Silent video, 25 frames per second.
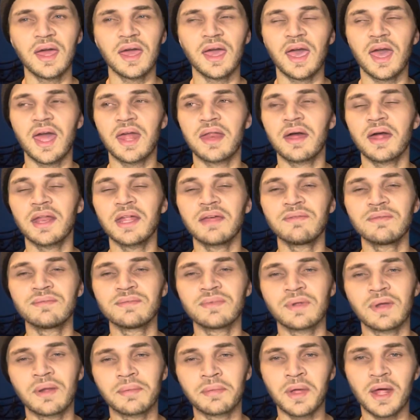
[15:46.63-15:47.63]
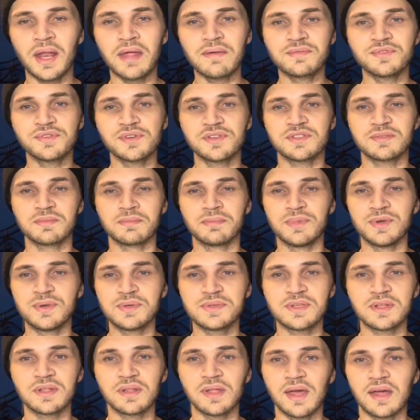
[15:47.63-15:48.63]
and not even, not even just
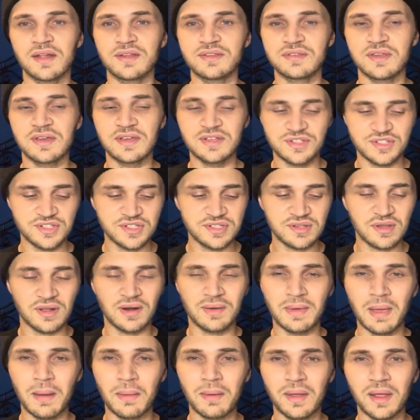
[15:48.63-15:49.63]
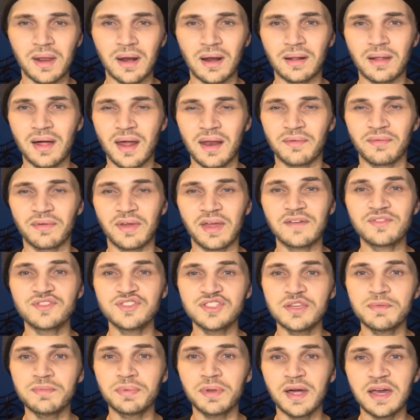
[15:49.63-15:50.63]
musically. I just think she's going to be able to get a lot of, if
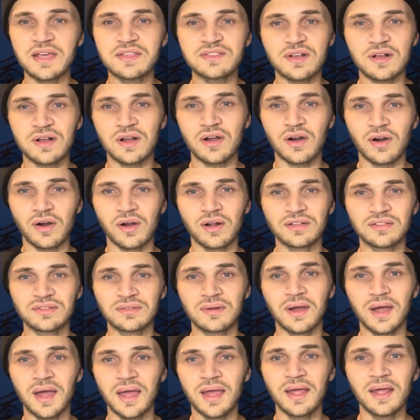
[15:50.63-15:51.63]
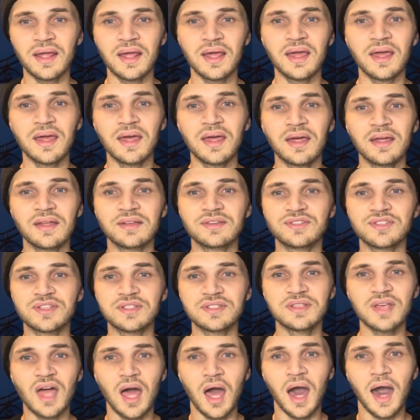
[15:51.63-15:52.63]
she plays her cards right,
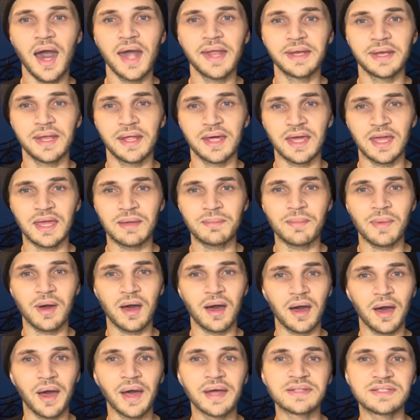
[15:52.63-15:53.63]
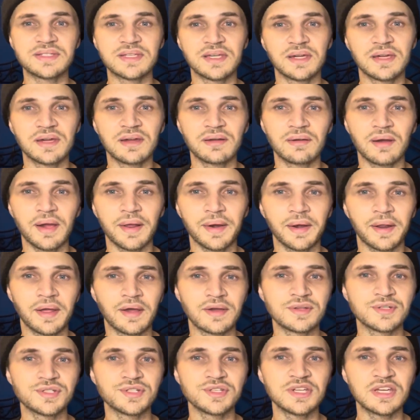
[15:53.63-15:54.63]
she's a hot name, a hot ticket right now.
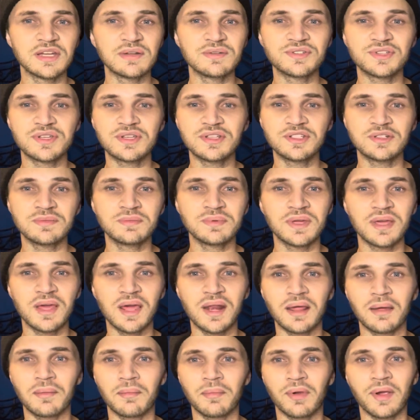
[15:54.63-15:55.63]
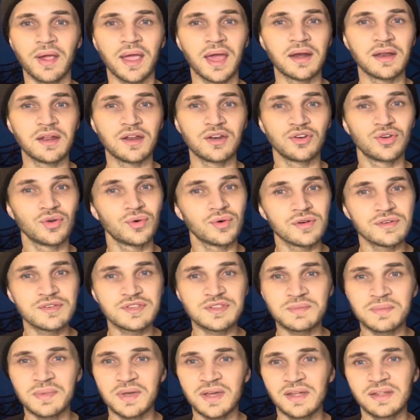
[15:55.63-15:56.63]
She could, she should be getting brand
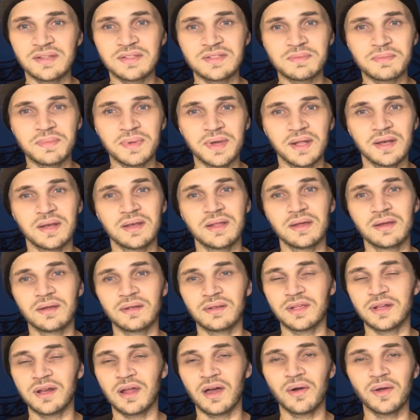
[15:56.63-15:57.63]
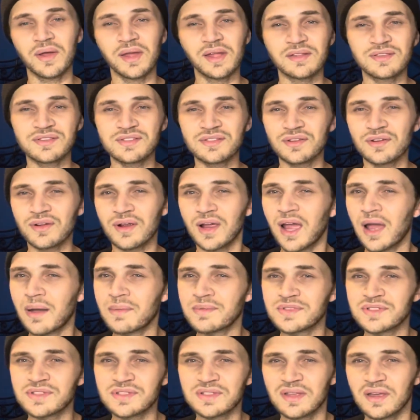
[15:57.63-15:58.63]
endorsements, big deal, you know, Instagram
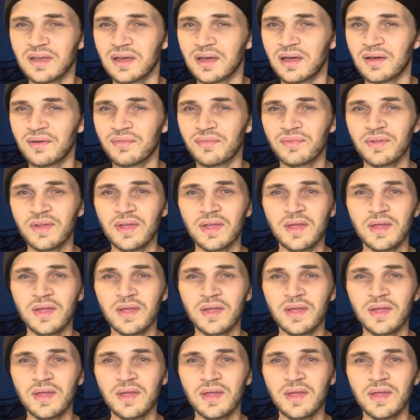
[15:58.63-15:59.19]
stuff,